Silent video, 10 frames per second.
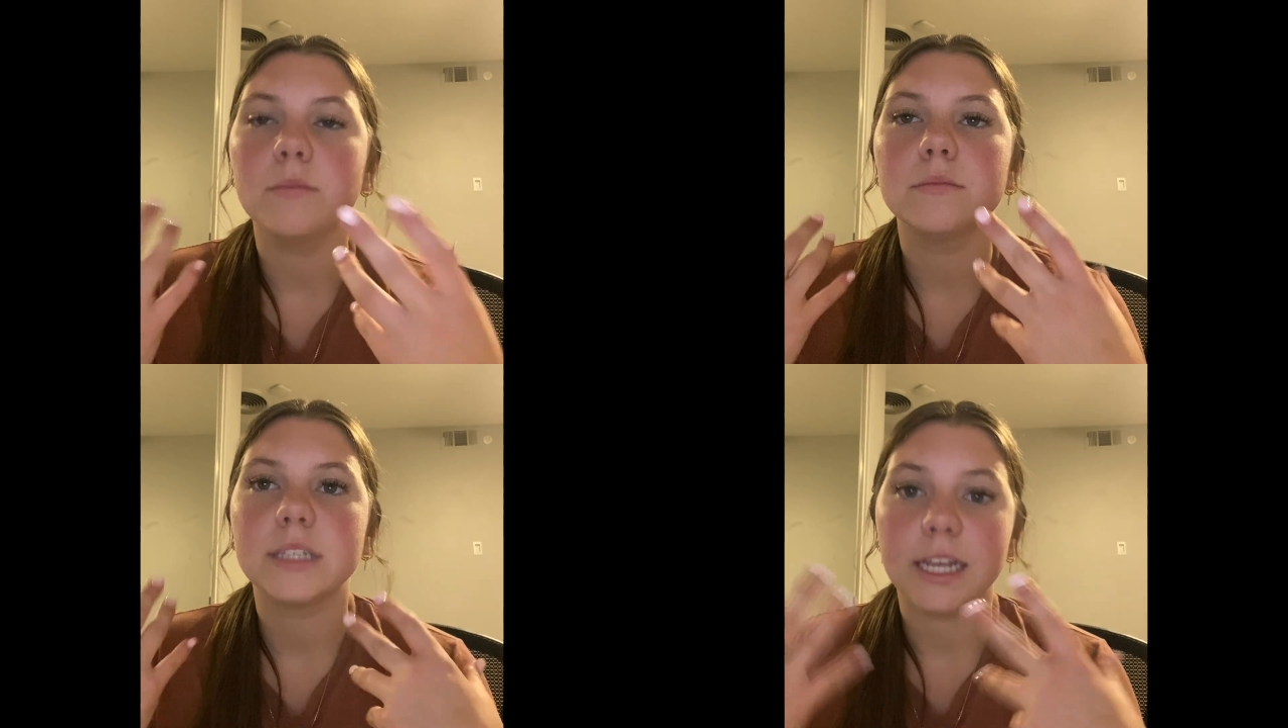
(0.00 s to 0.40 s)

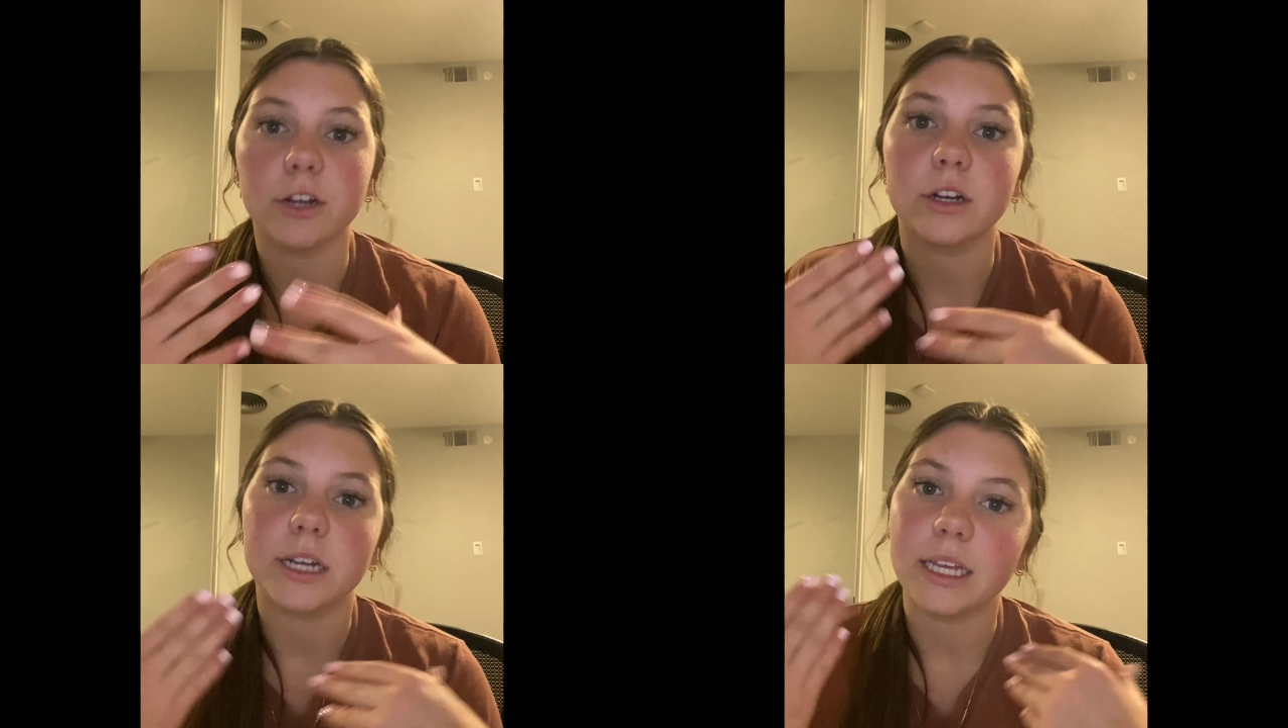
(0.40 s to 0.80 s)

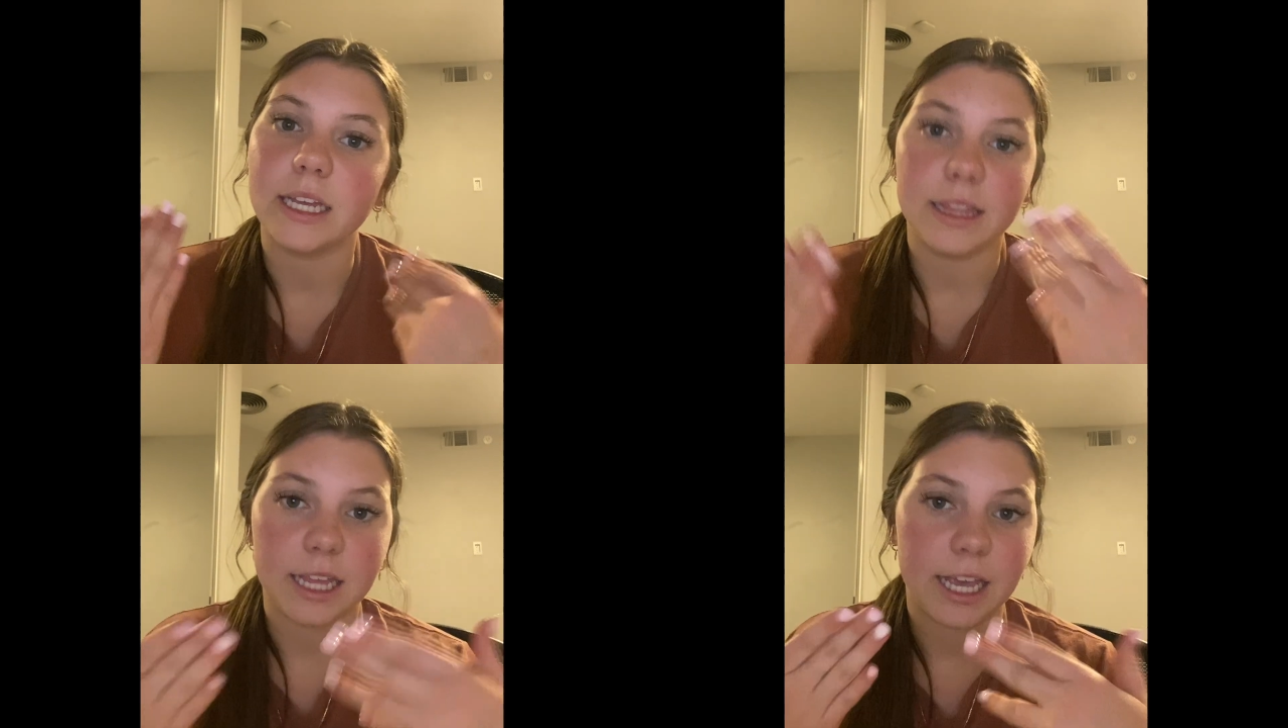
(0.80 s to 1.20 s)
tear
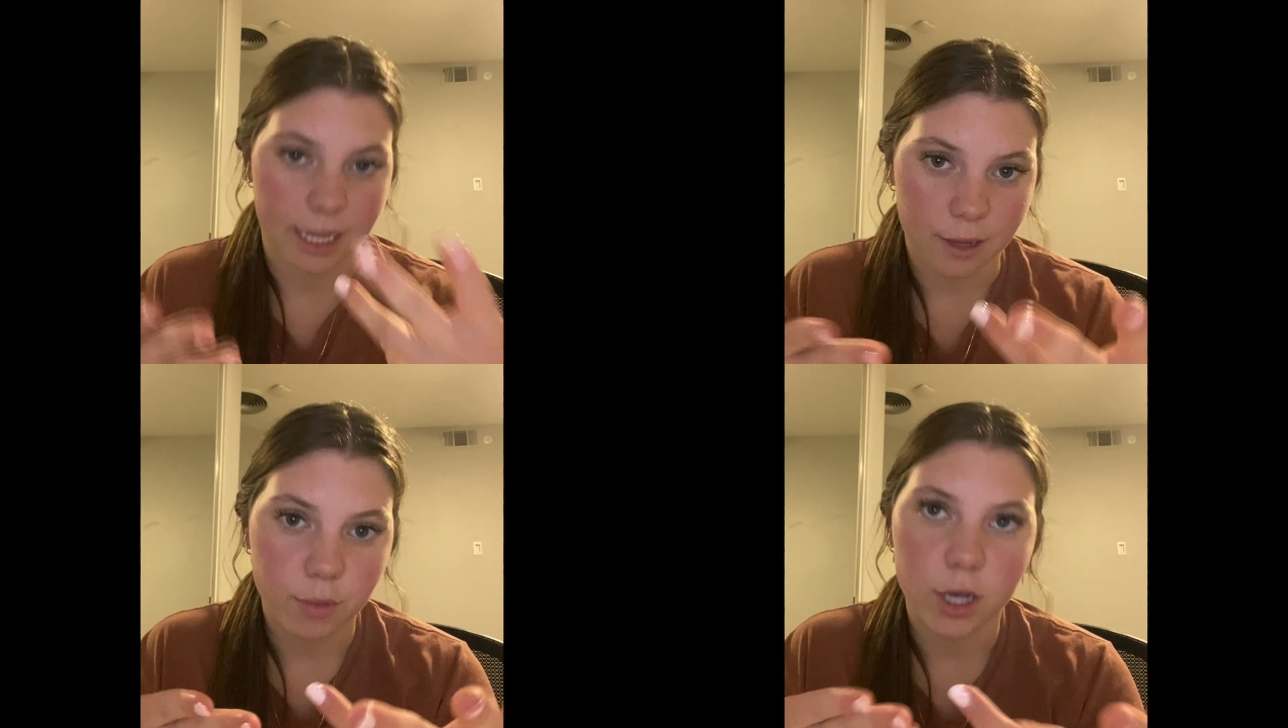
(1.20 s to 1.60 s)
in the
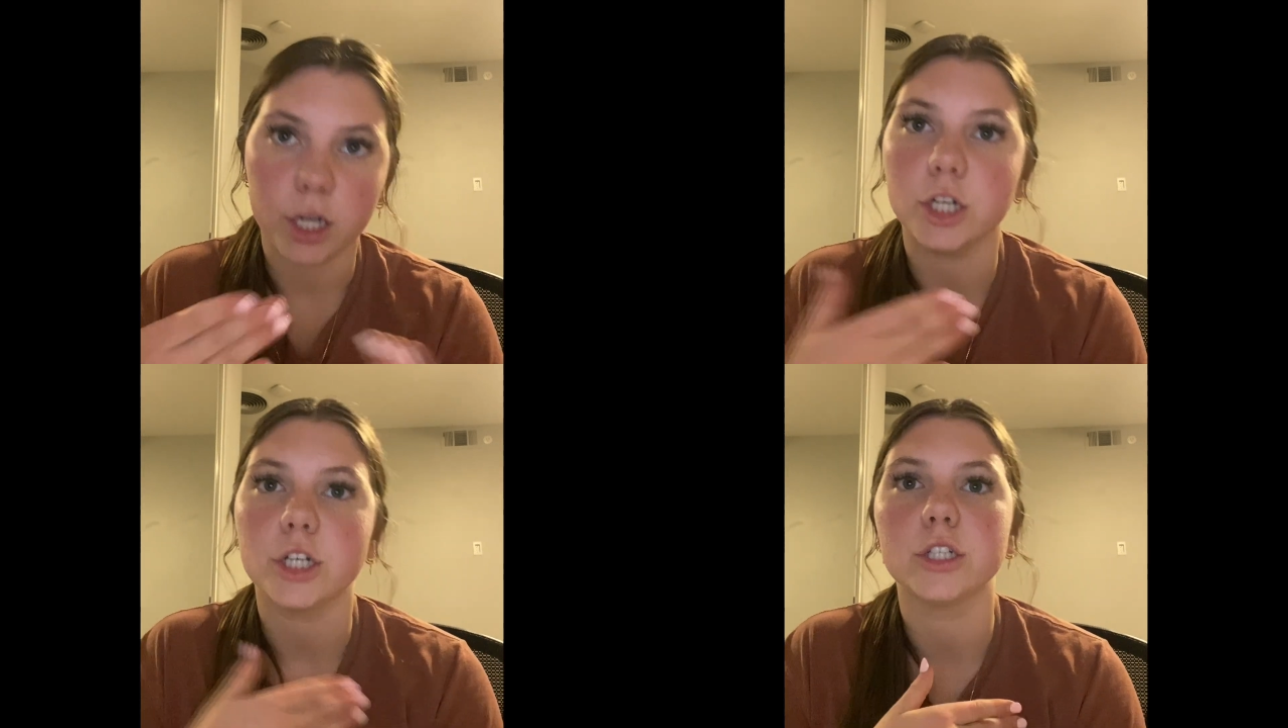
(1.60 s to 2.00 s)
hip
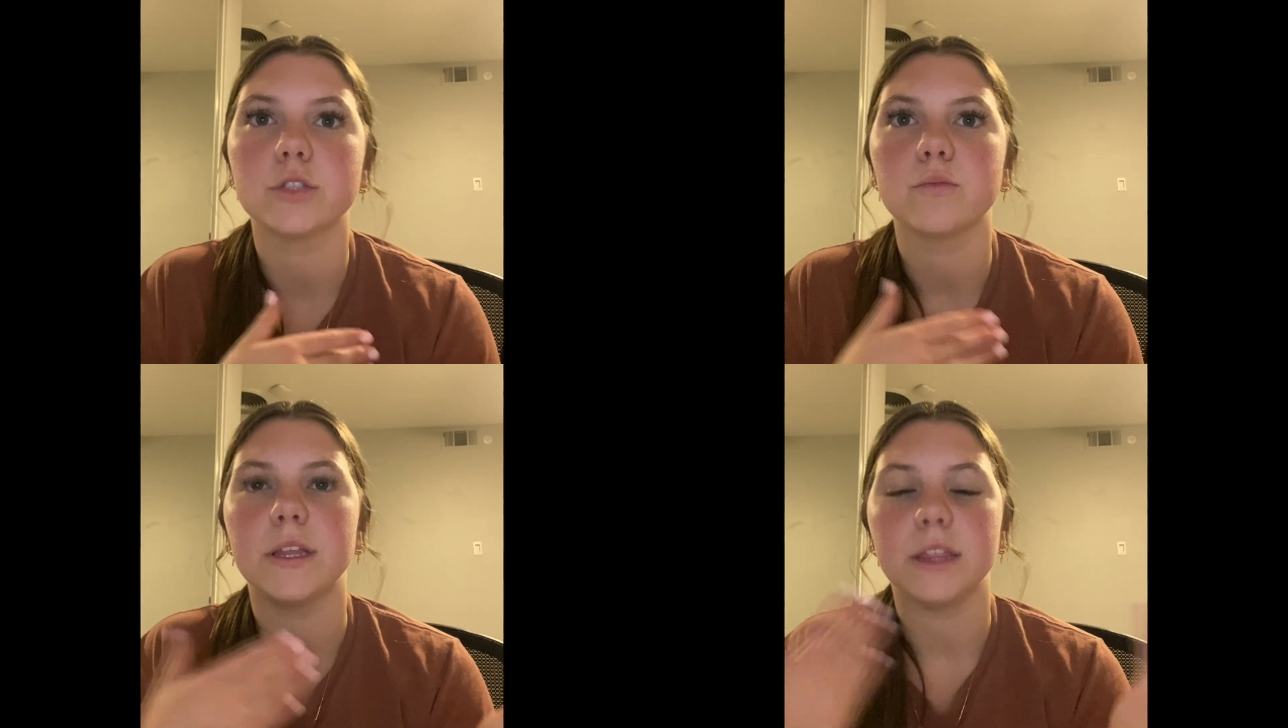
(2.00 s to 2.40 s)

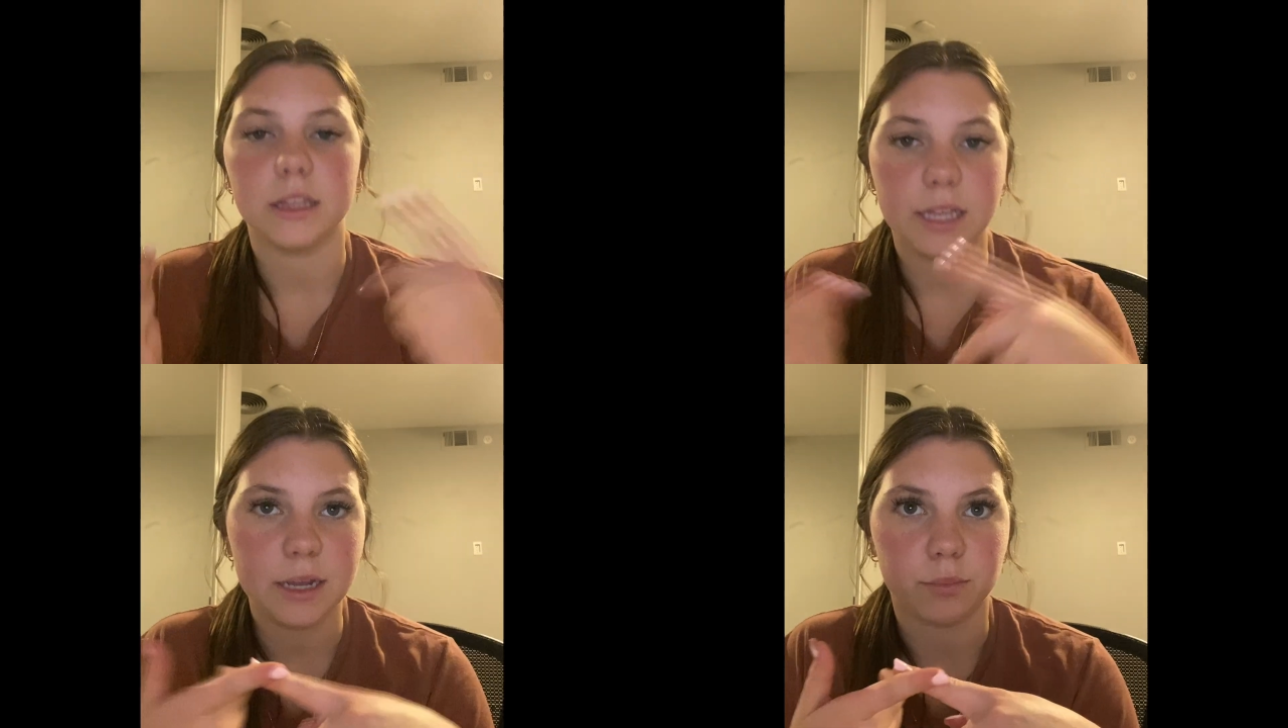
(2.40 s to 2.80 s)
occurs when the
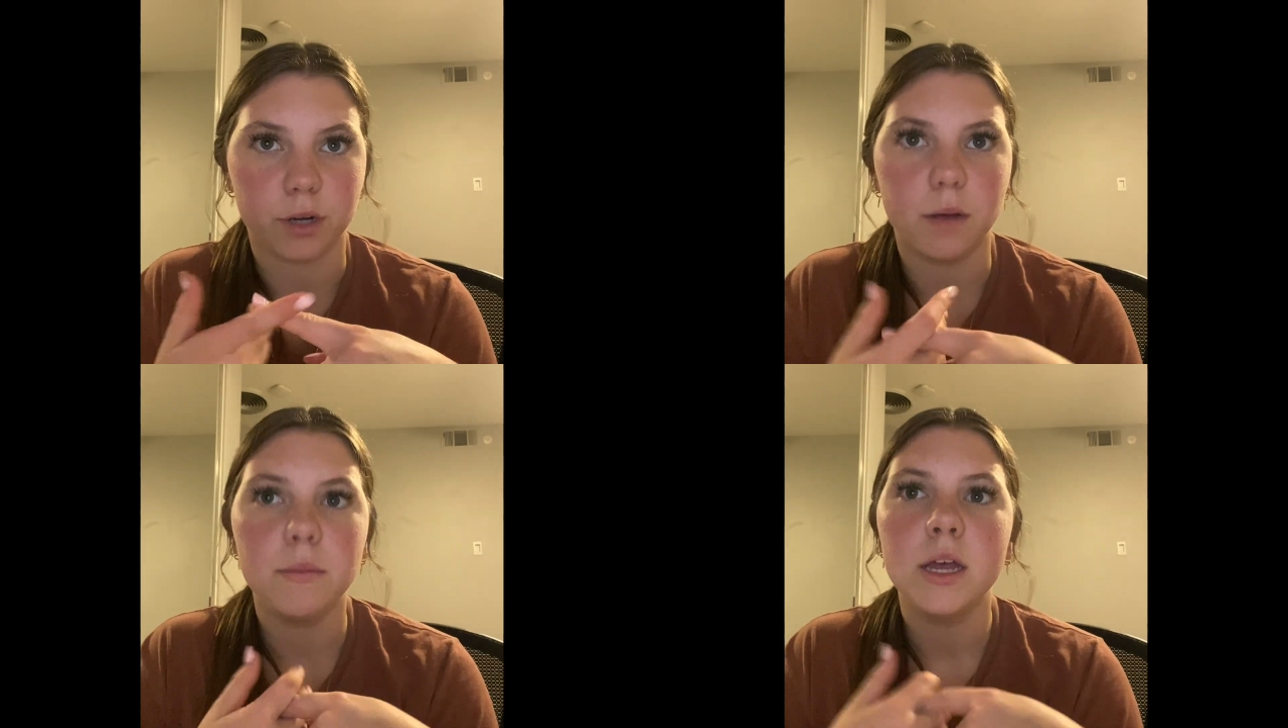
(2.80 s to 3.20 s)

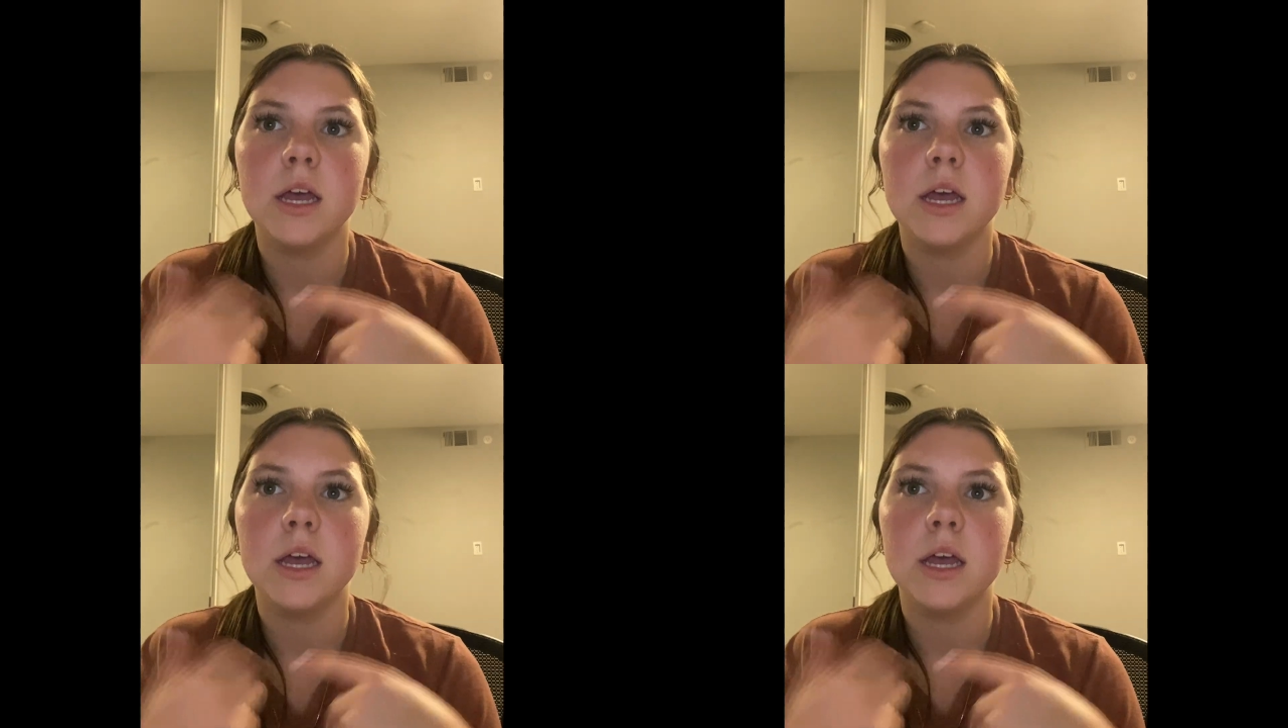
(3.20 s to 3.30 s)
labrum,